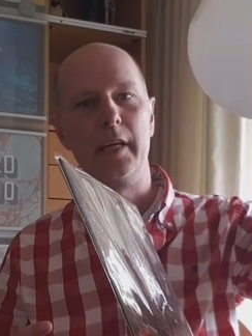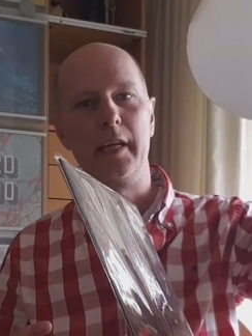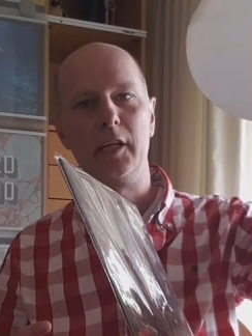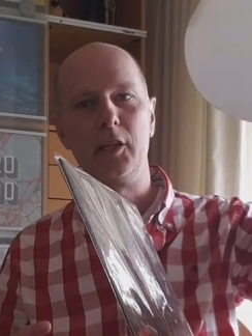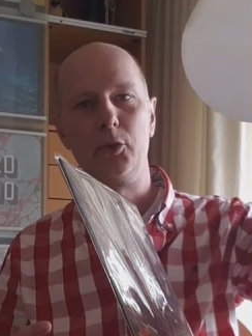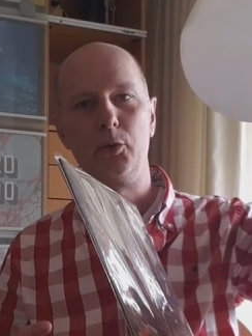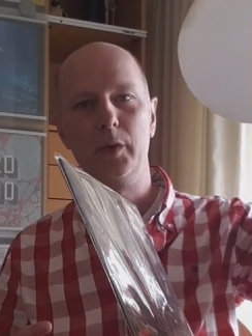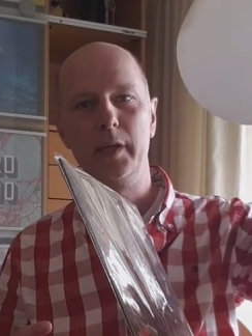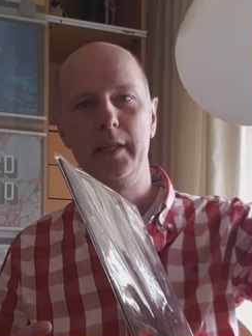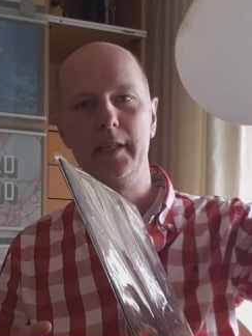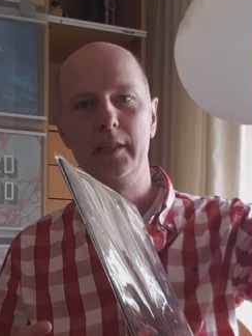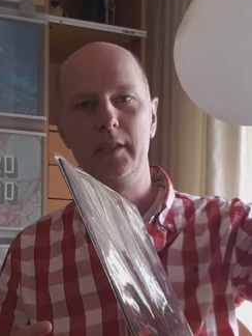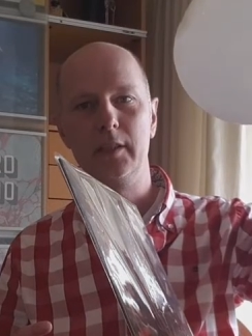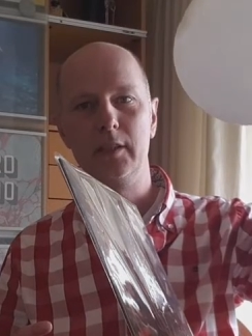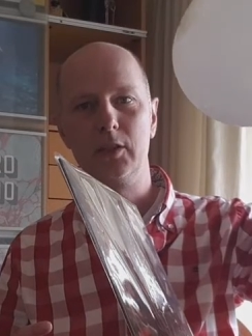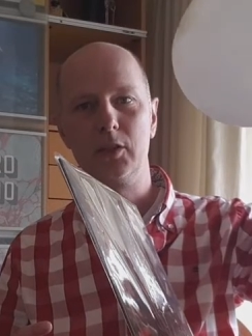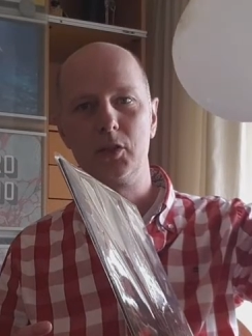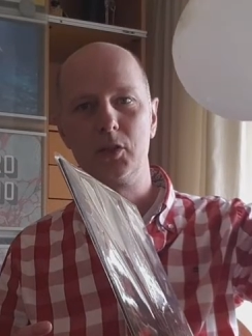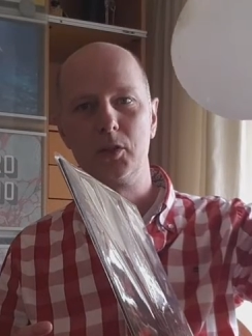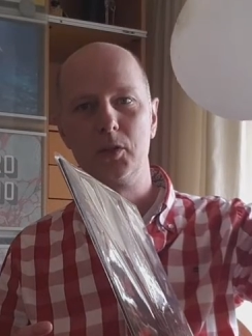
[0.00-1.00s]

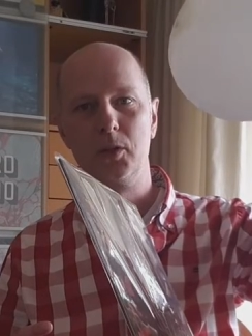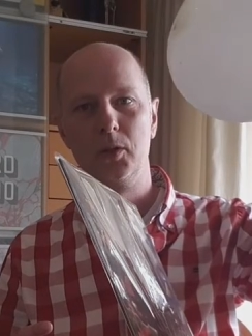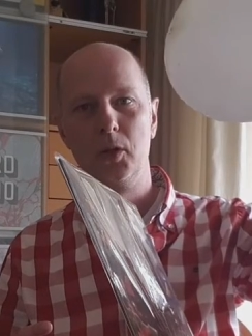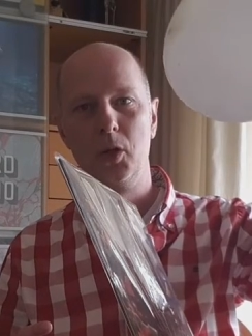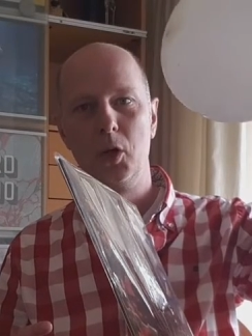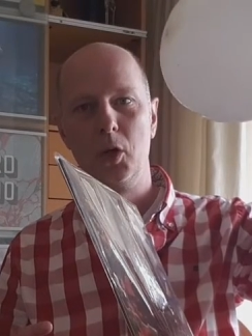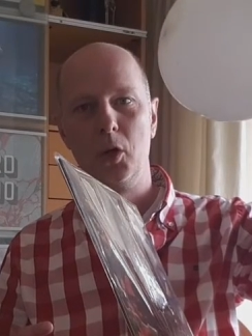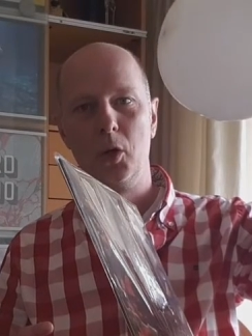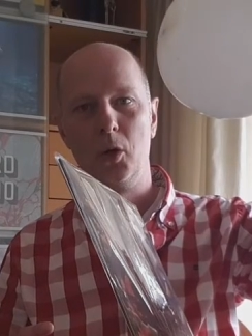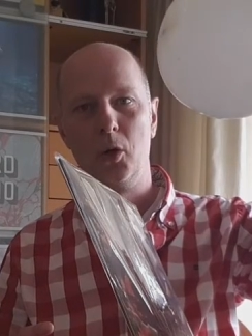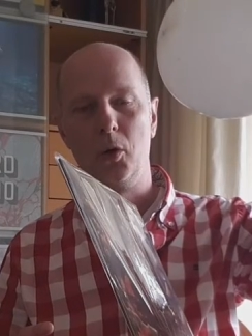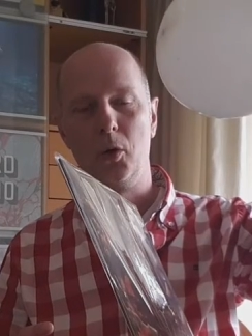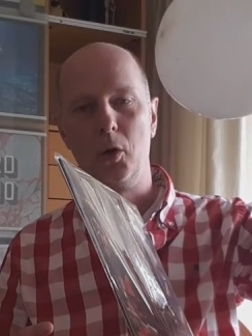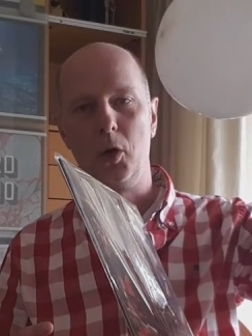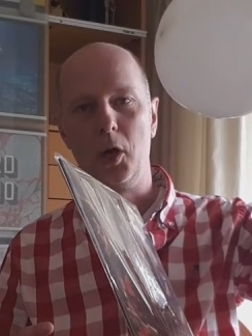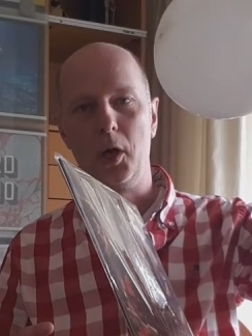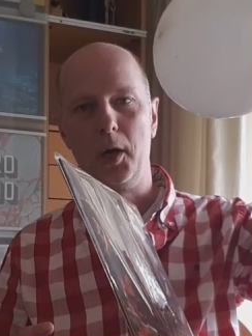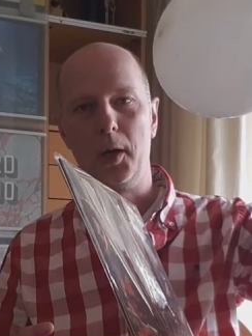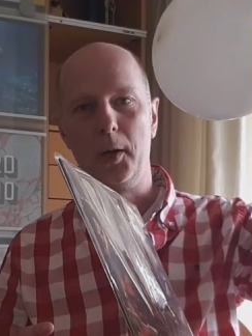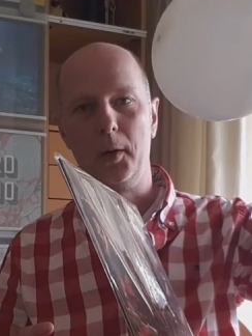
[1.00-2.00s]
ingredient
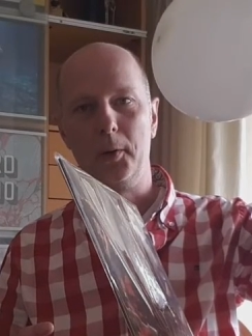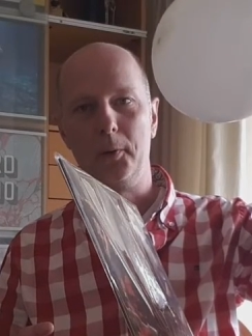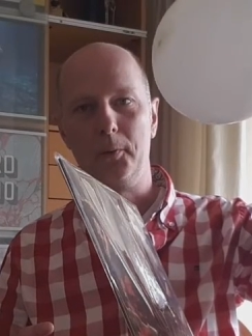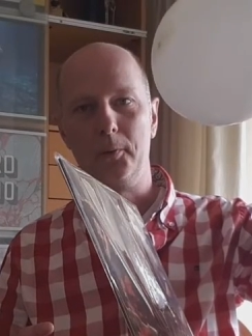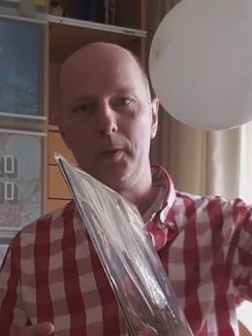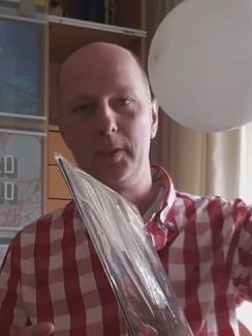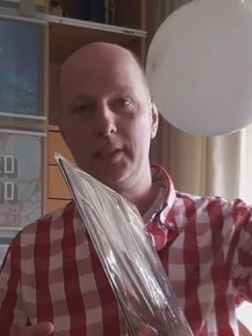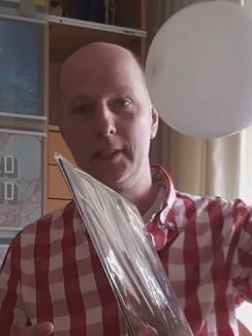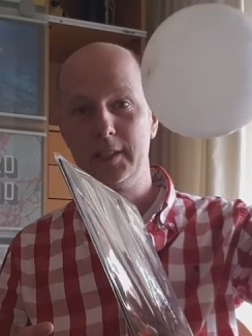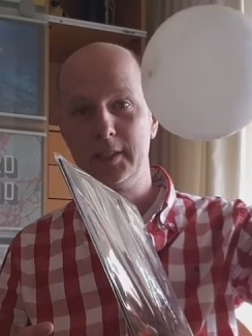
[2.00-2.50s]
which